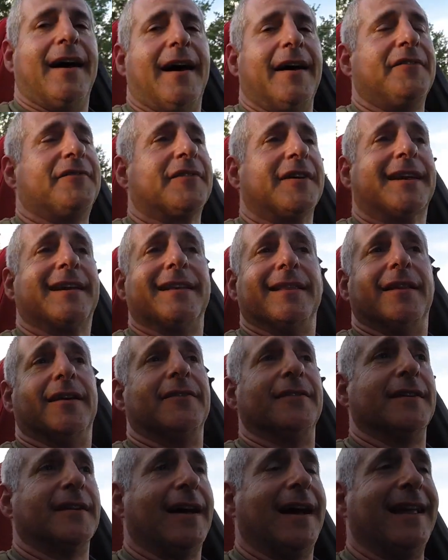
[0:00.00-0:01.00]
freaking
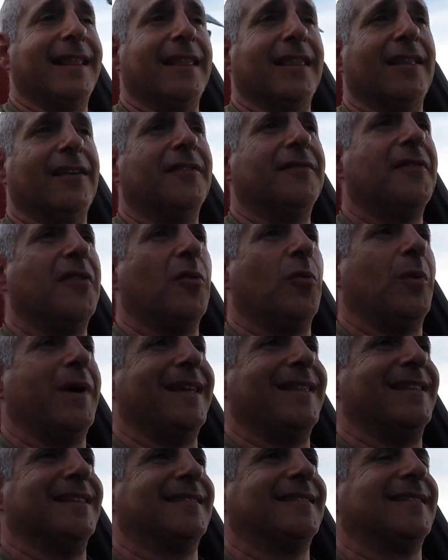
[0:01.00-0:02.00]
love it. I love the
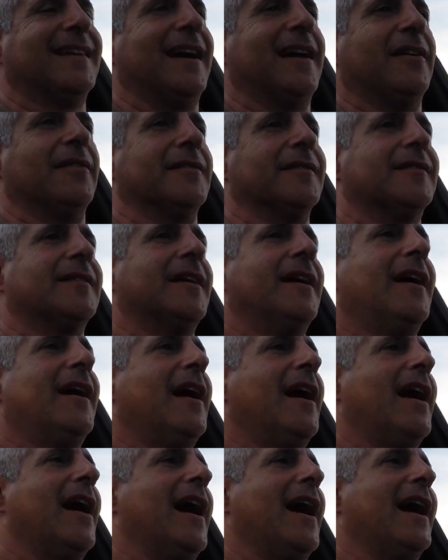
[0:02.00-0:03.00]
way this sounds.
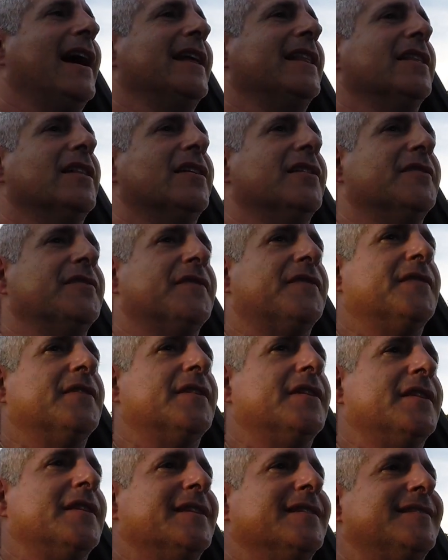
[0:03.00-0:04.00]
I love
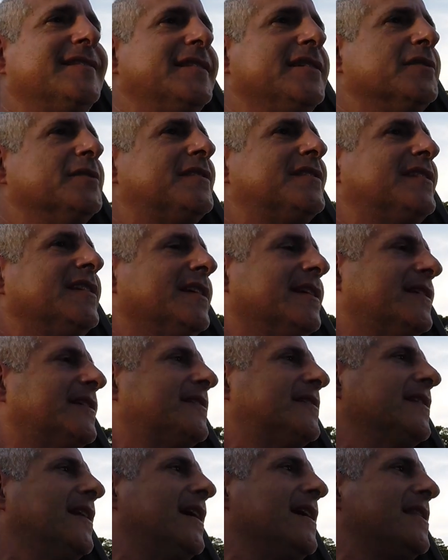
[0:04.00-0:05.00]
the
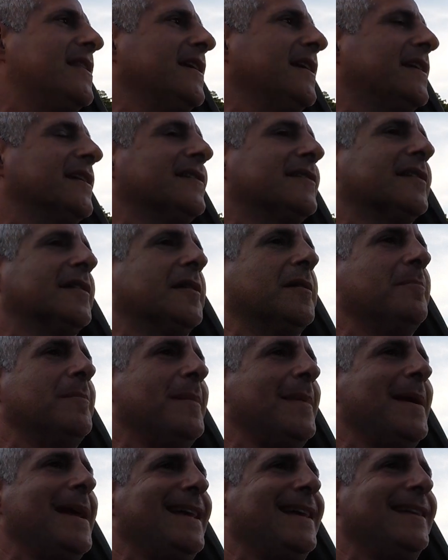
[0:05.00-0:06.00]
Z06. I think it's an
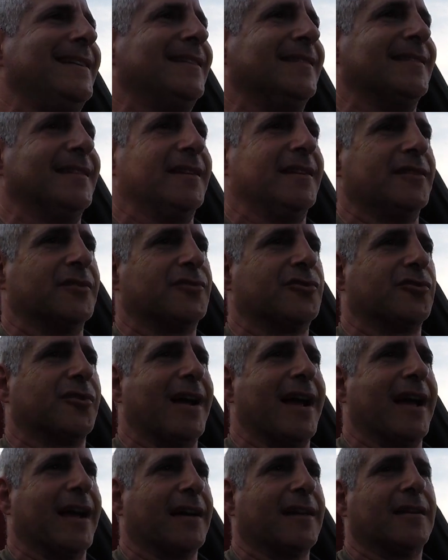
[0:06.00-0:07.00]
amazing
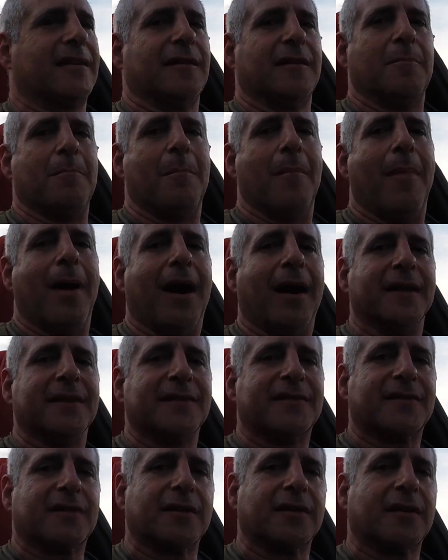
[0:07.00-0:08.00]
track
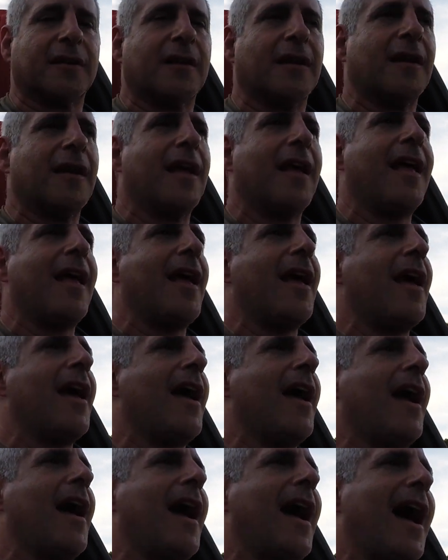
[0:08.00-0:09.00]
monster.
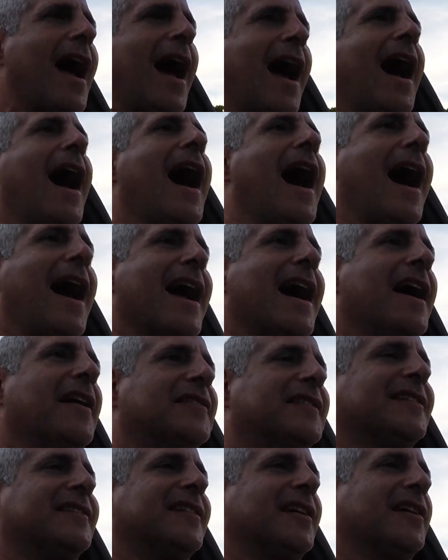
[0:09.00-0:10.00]
I
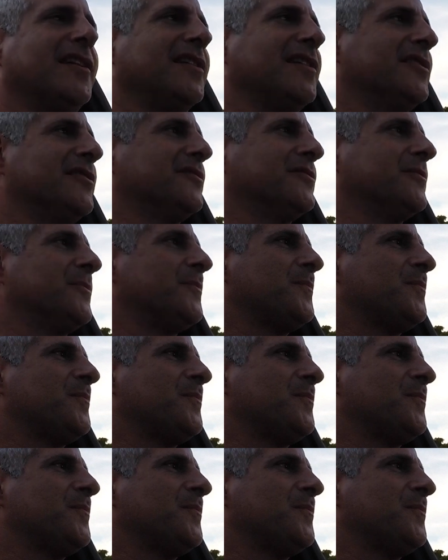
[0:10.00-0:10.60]
have to tell you,